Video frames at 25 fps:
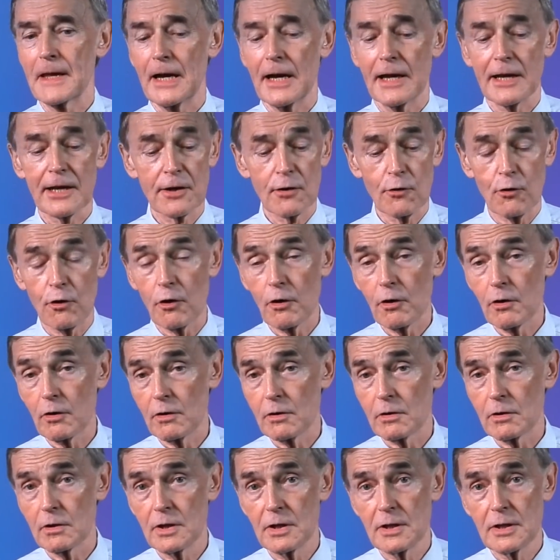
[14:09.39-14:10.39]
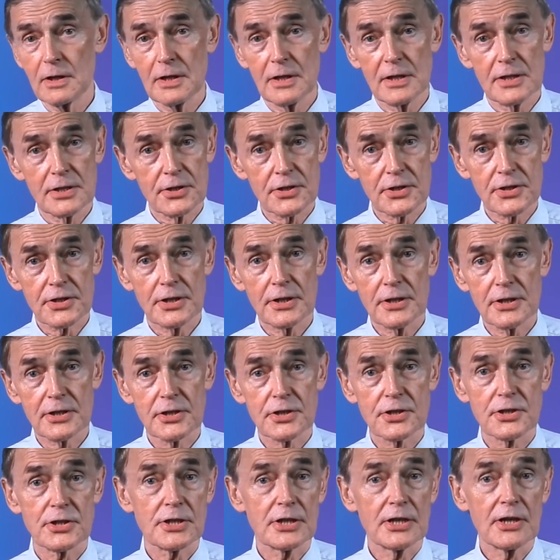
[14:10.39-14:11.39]
And in all
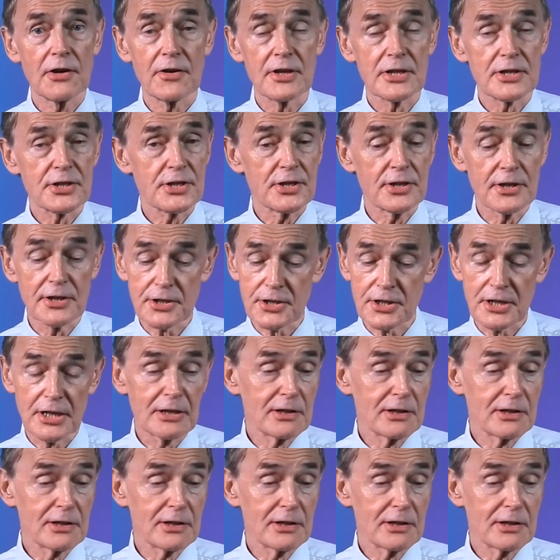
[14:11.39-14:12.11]
seriousness,